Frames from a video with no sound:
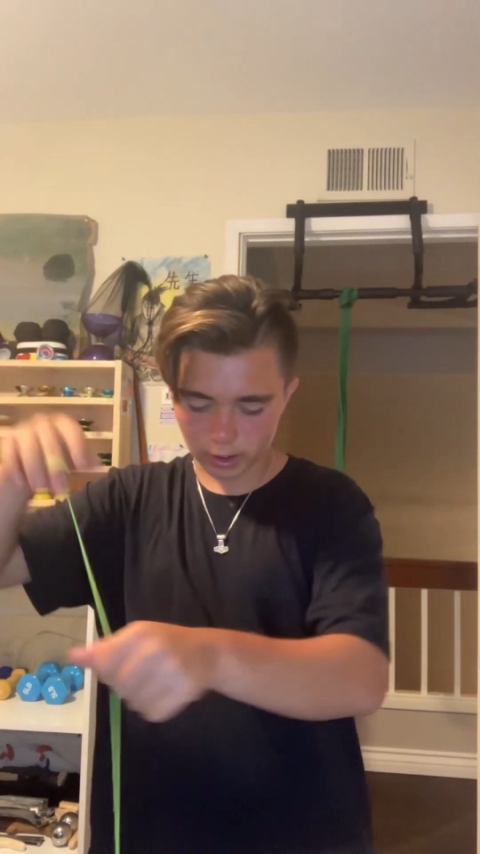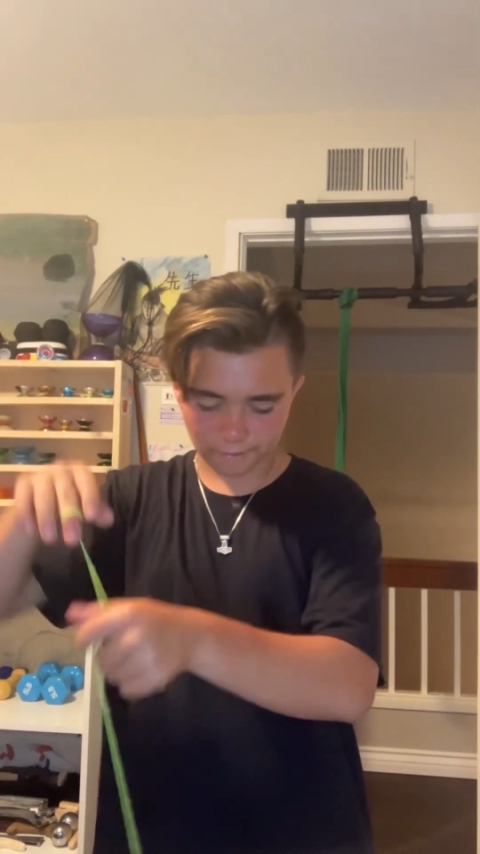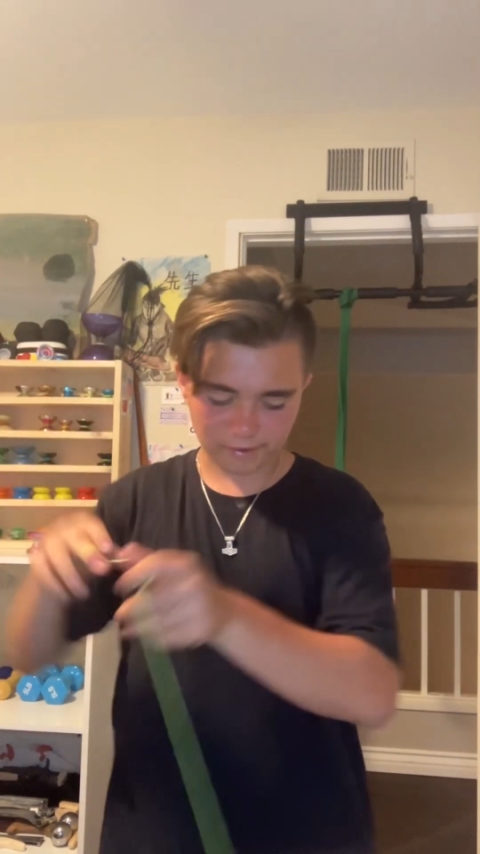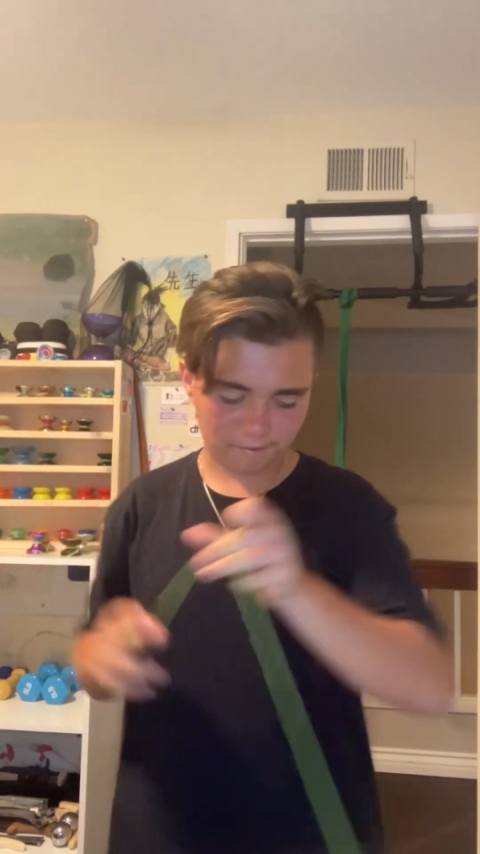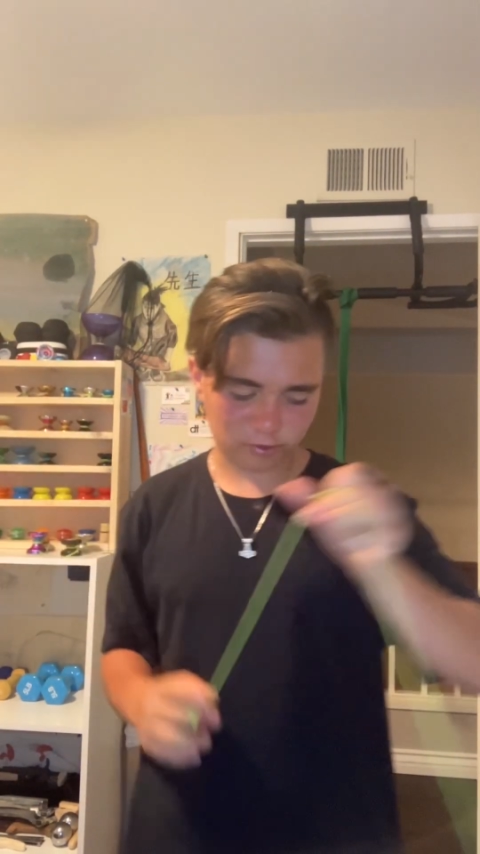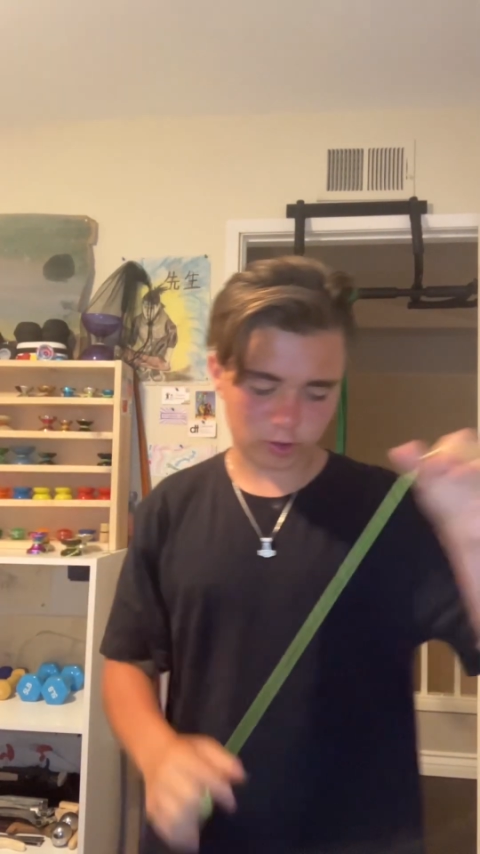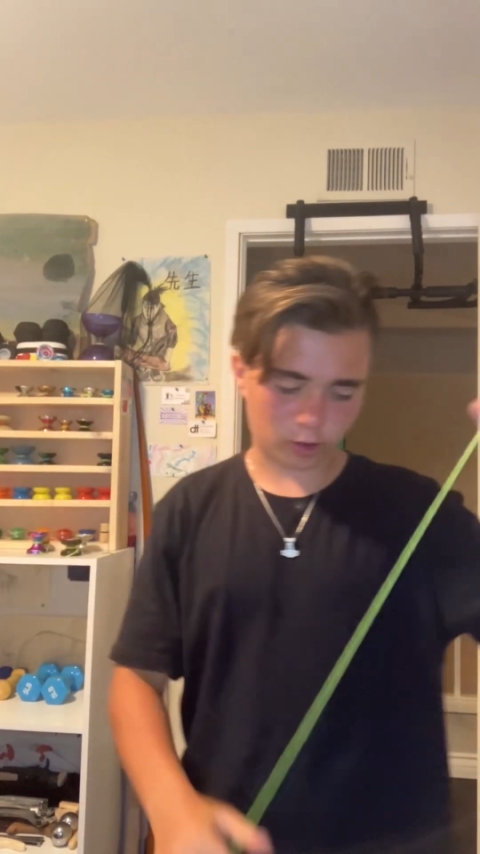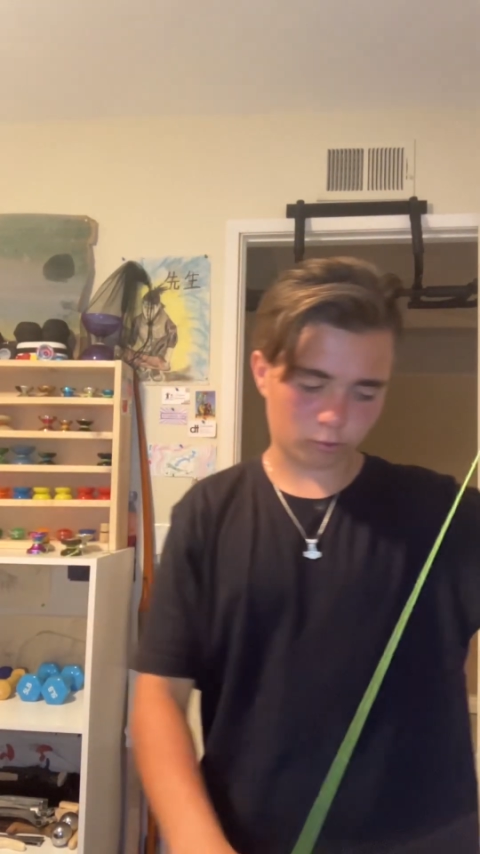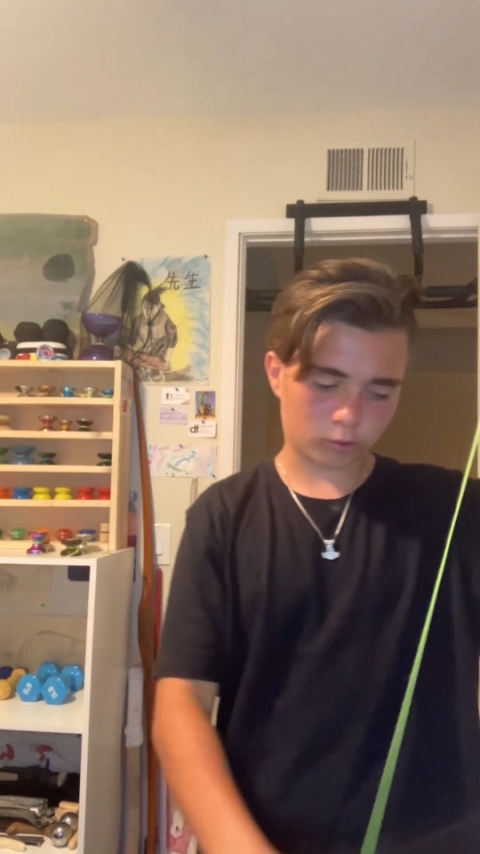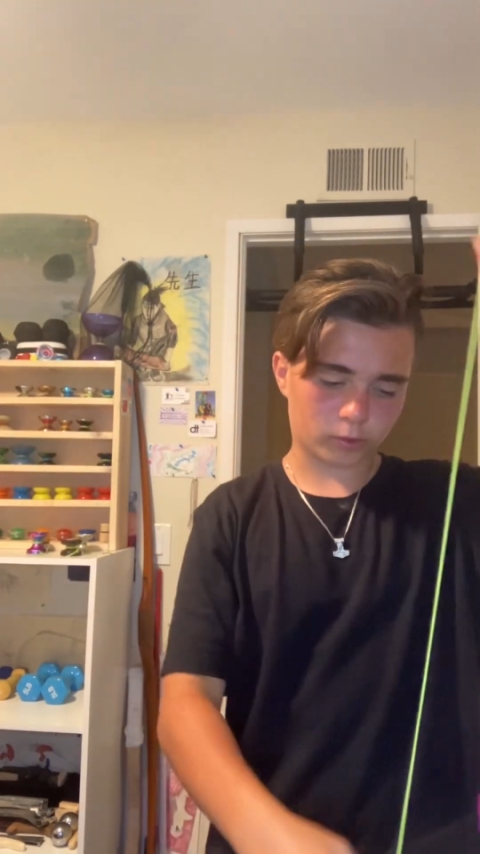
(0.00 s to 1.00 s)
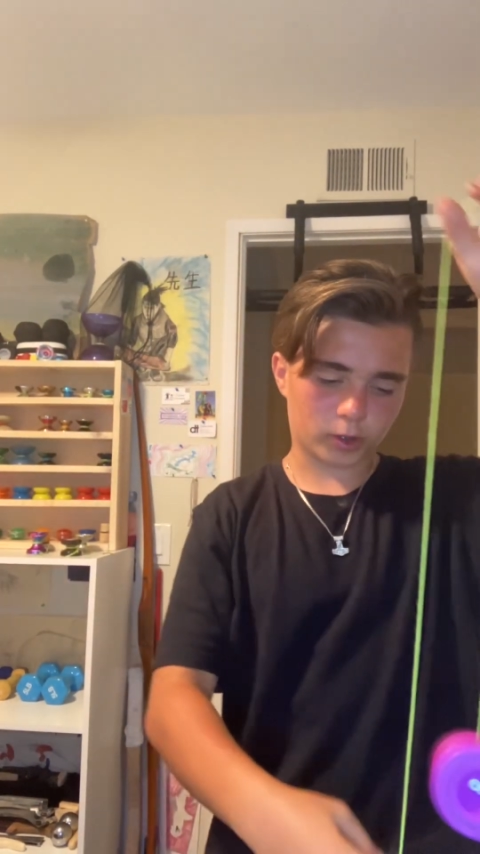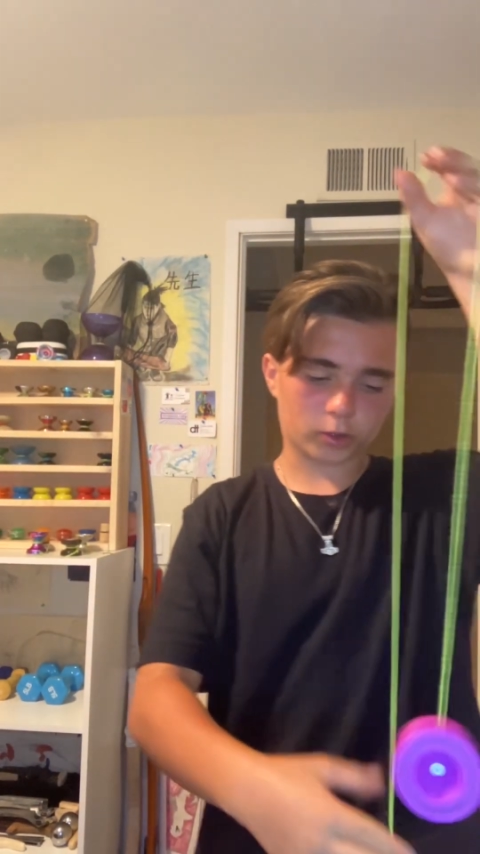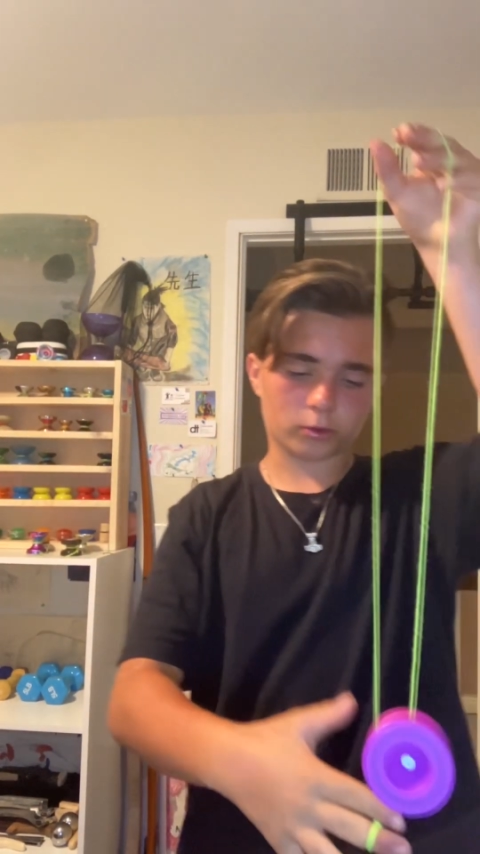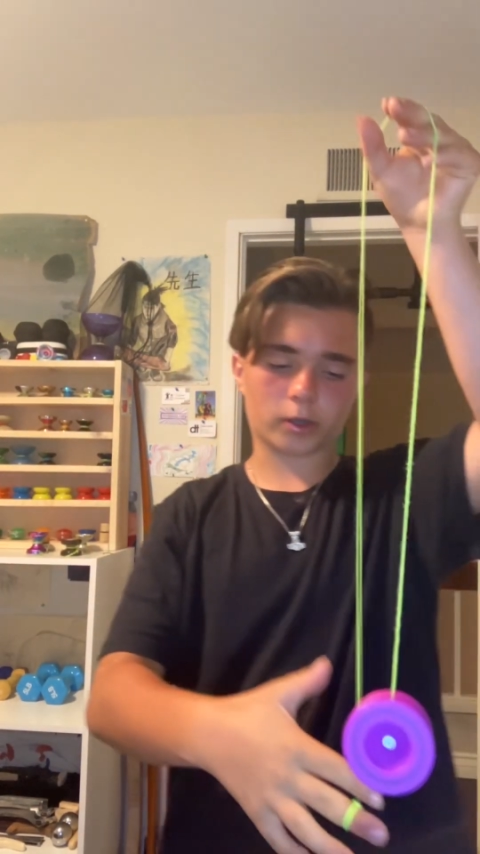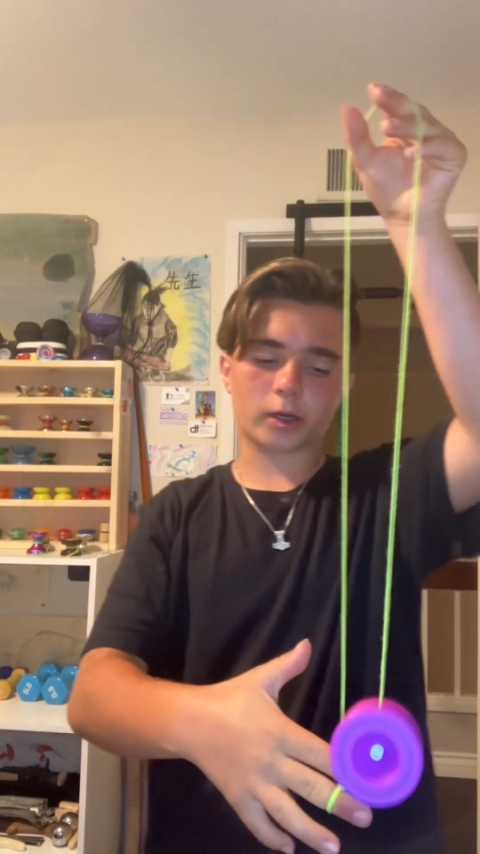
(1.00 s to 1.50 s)
I've never done one with
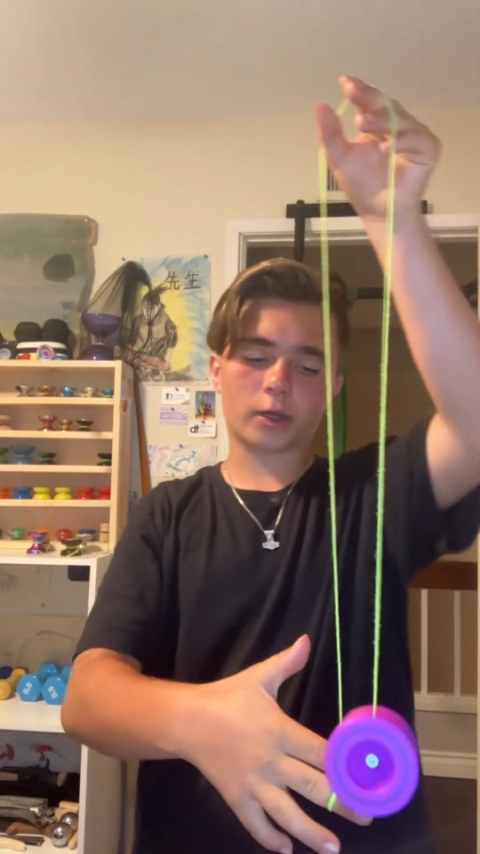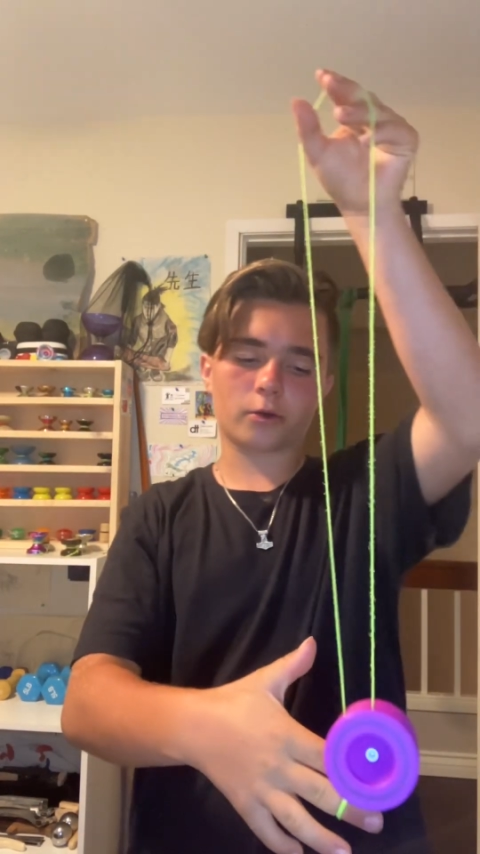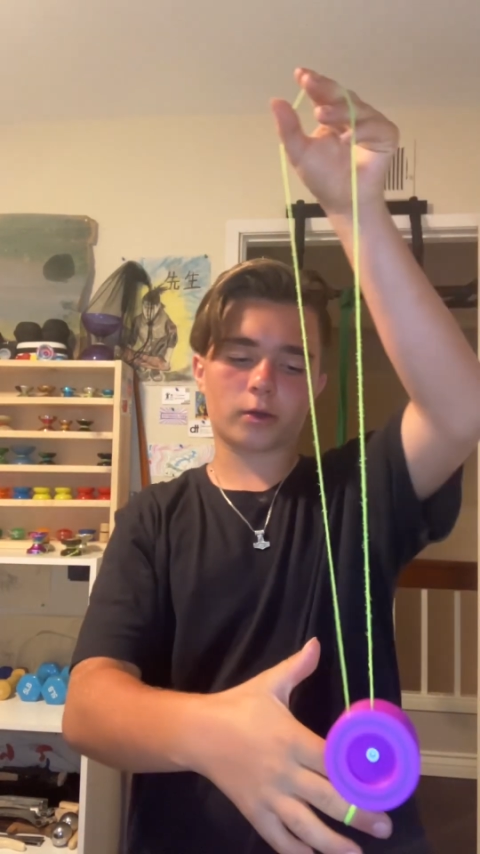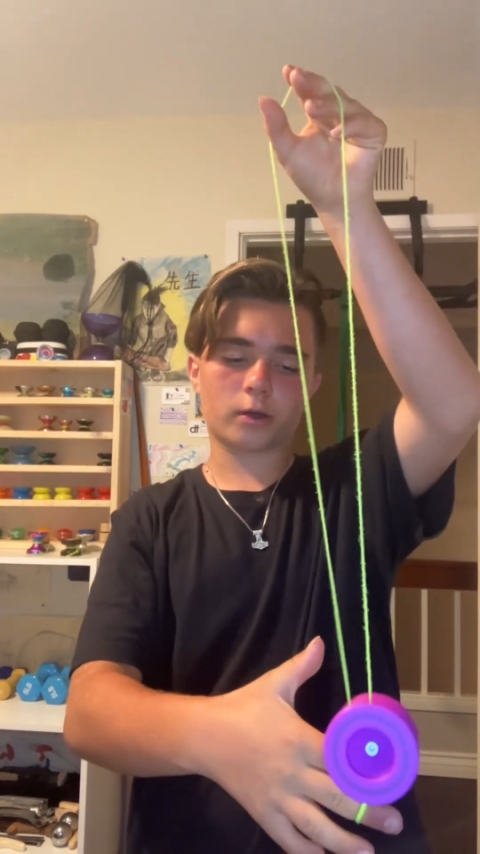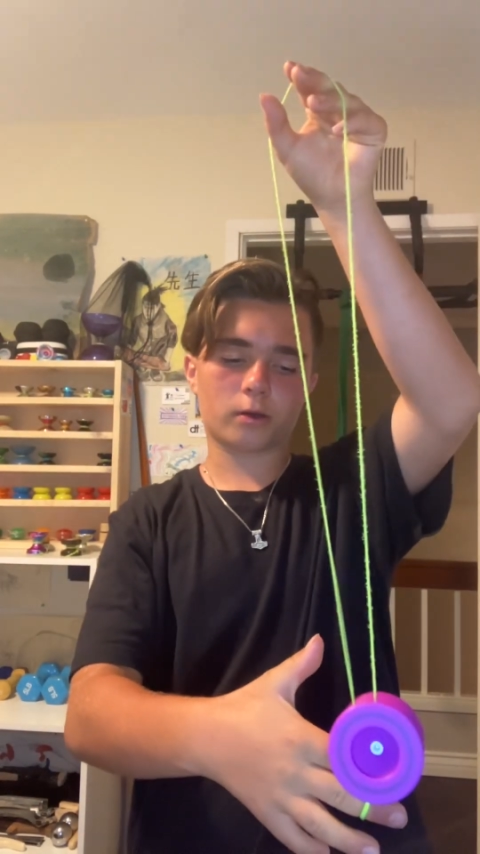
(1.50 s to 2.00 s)
this one. Can I do it?